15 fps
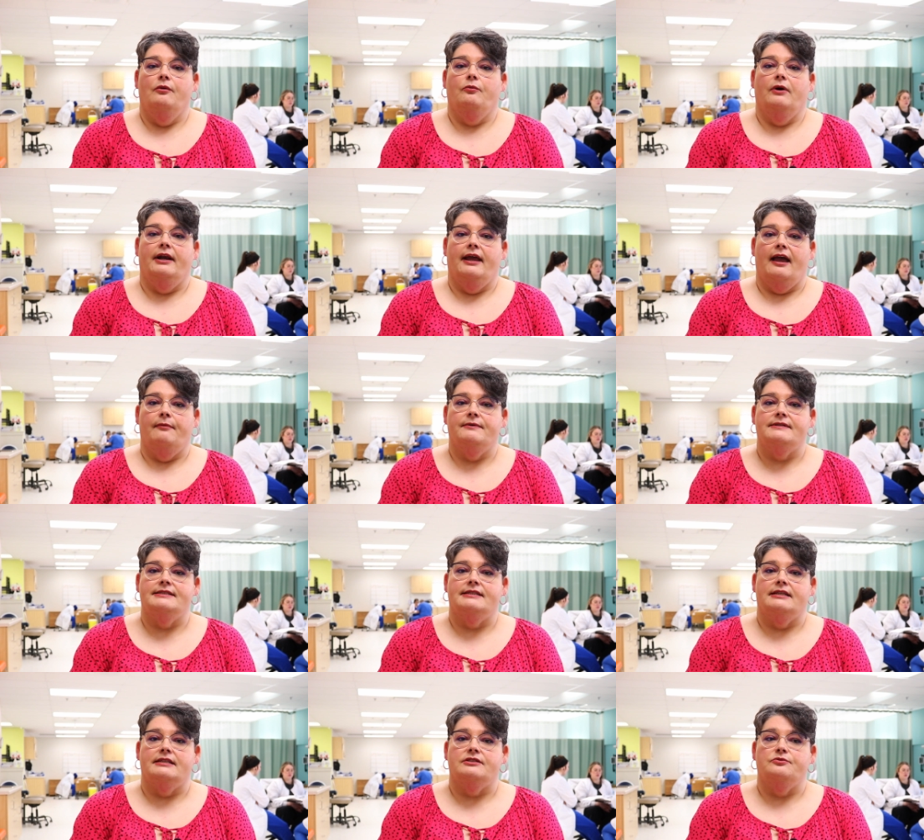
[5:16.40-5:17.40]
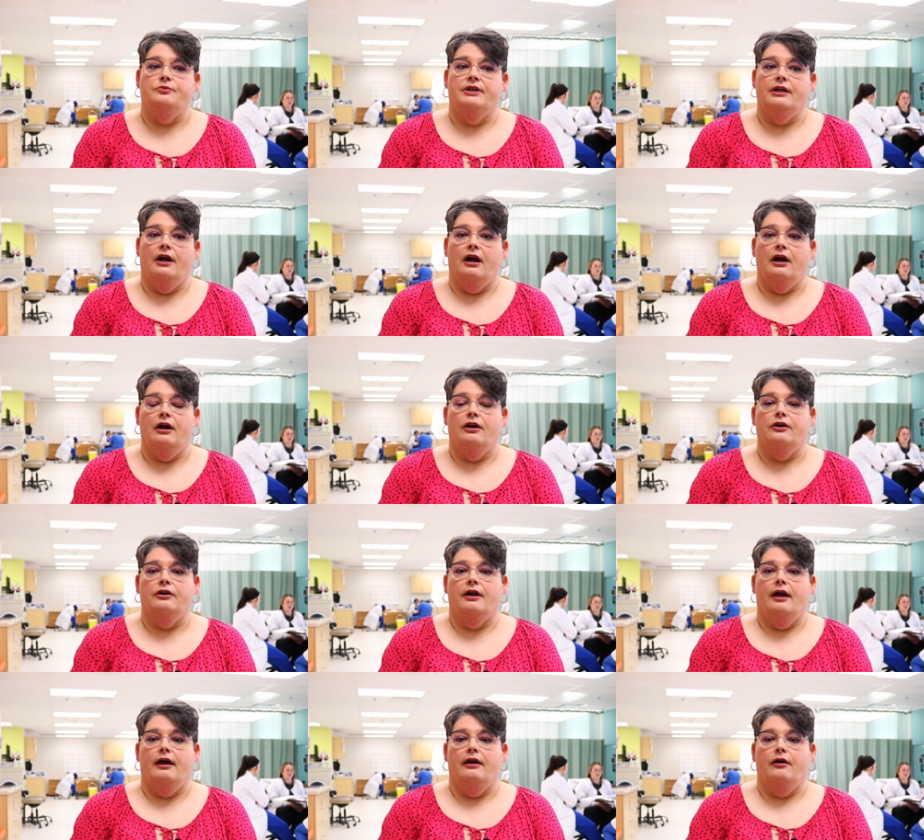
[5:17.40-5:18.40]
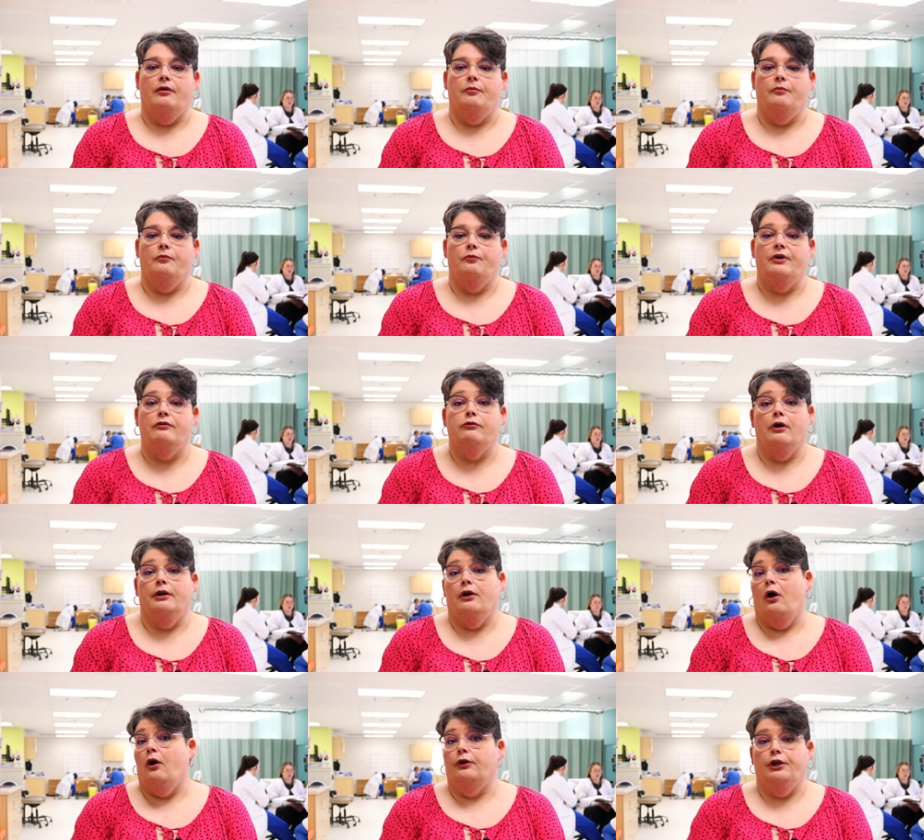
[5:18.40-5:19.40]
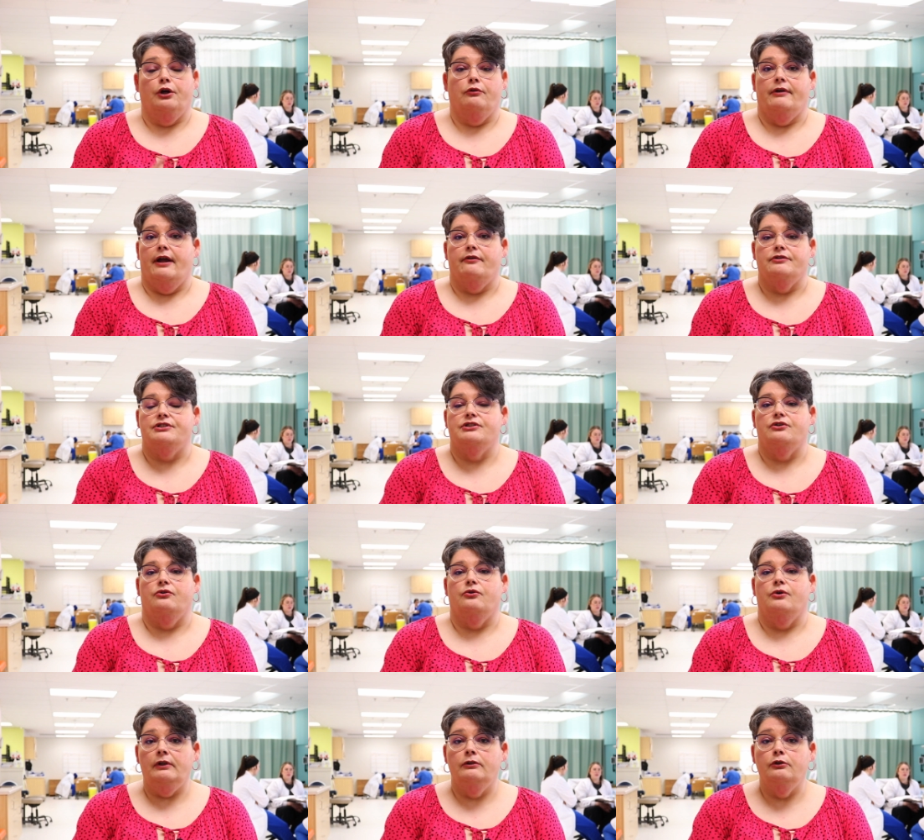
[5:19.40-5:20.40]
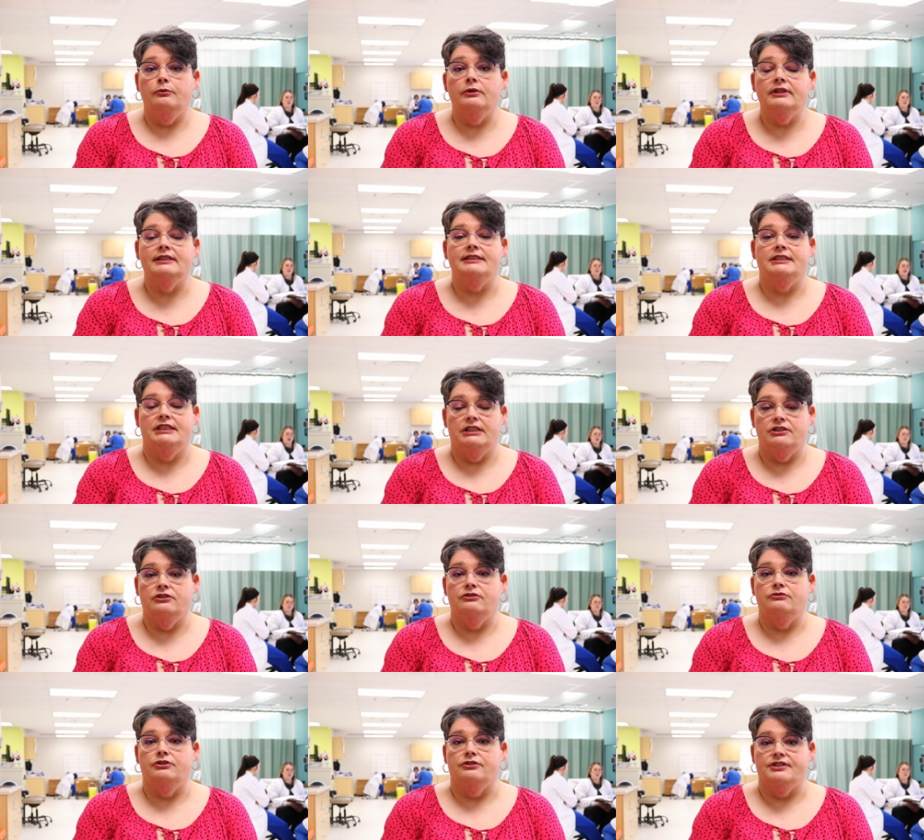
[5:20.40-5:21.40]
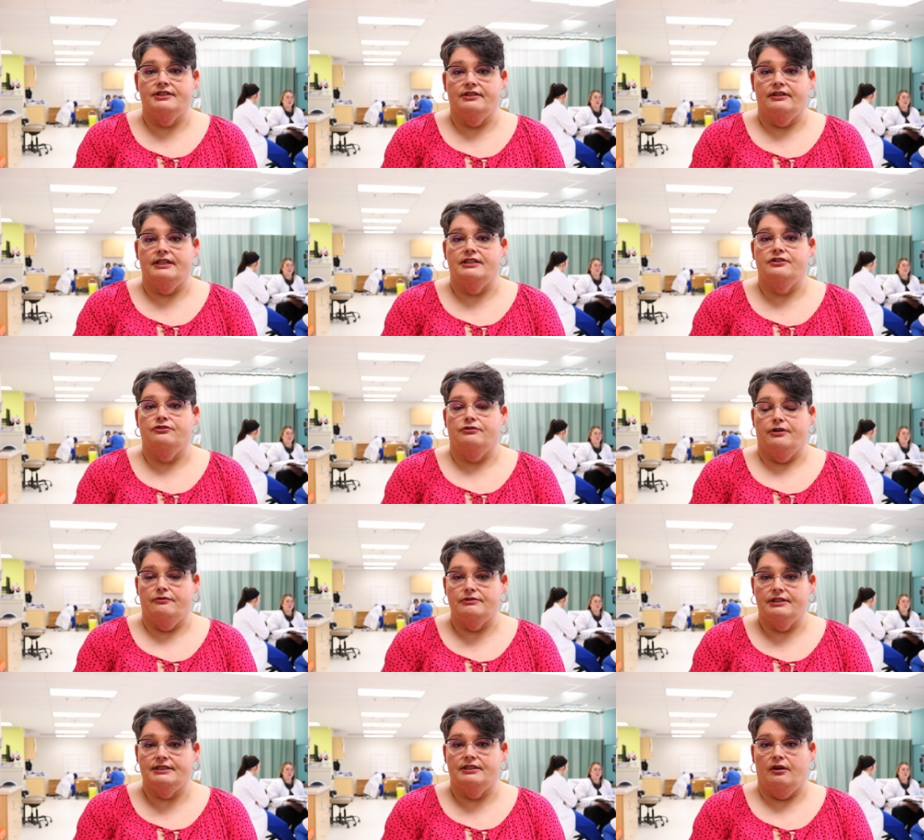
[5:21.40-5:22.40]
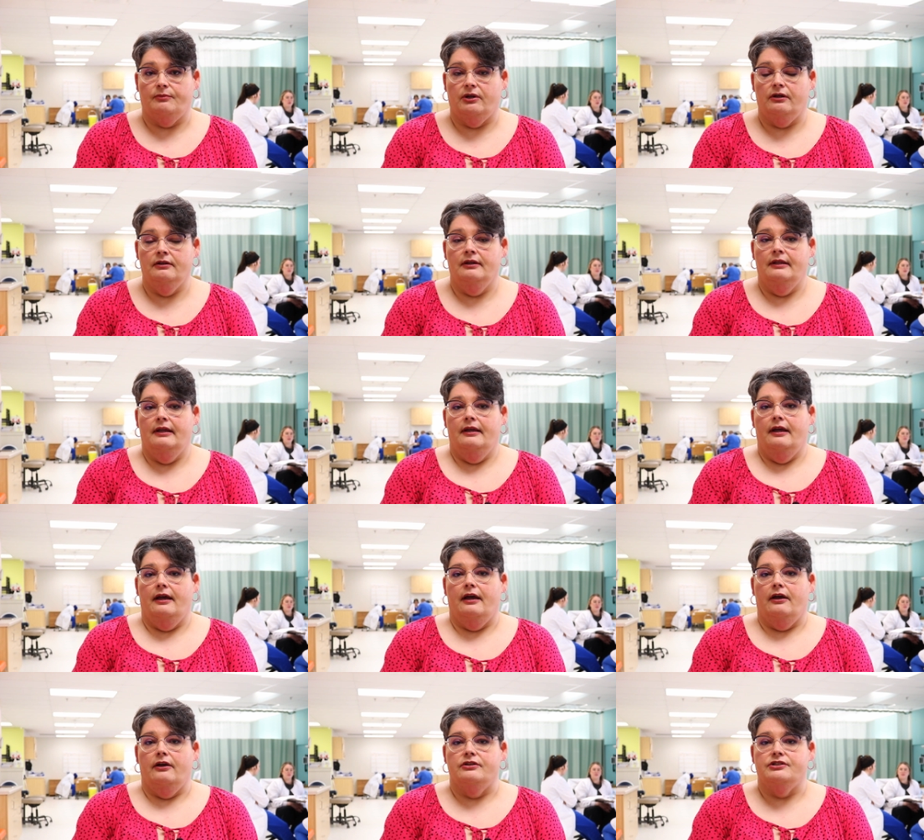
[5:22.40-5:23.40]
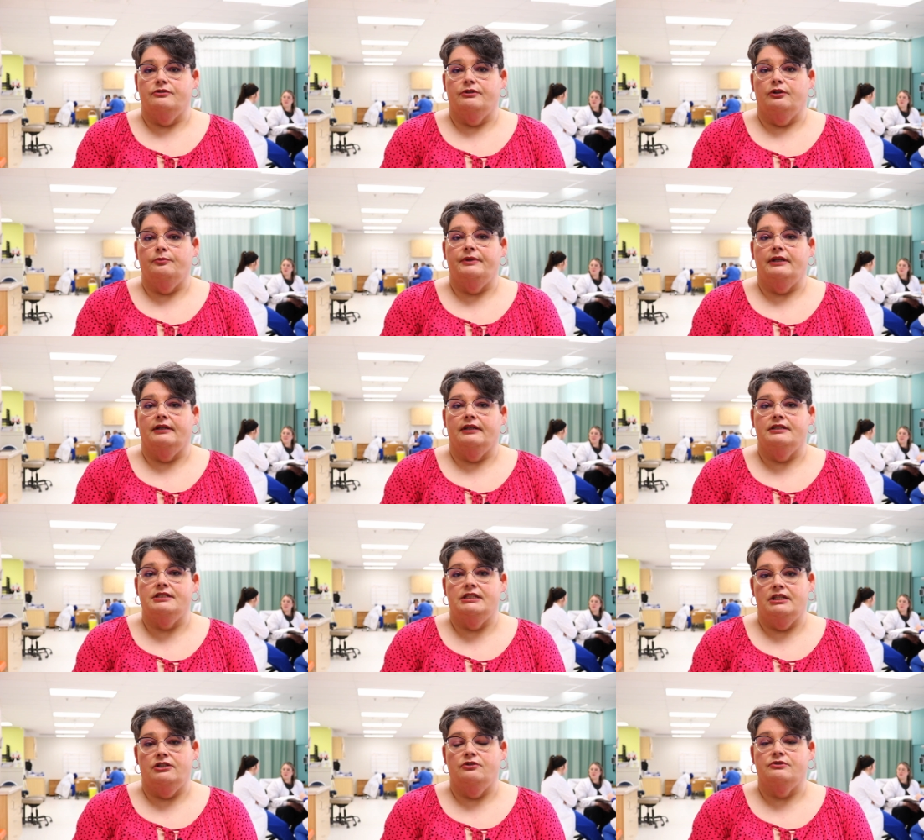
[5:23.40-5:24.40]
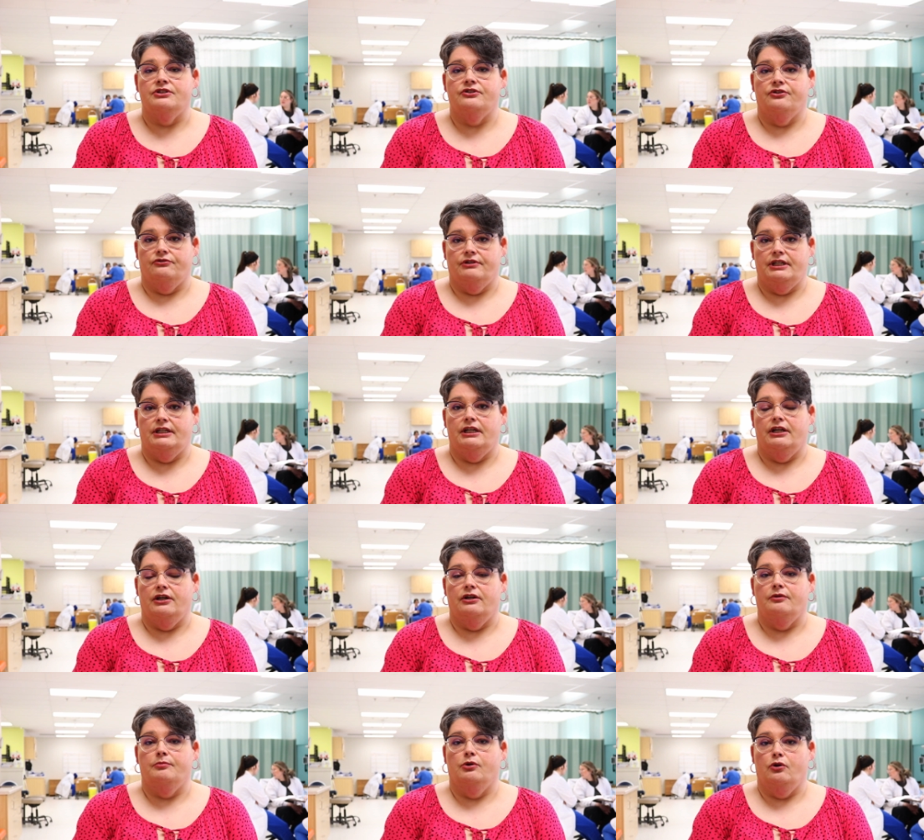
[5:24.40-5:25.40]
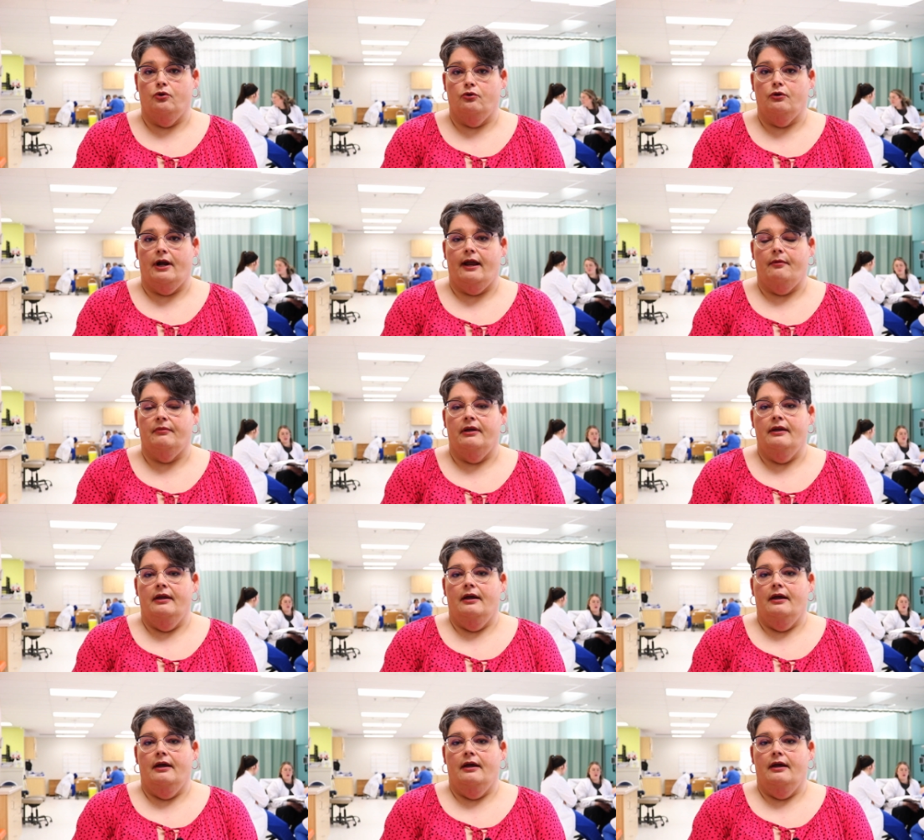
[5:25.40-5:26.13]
What happens is we are um, we run all year round, so you will continue your studies throughout the summer. Uh, so it'll be a continuous three-year program.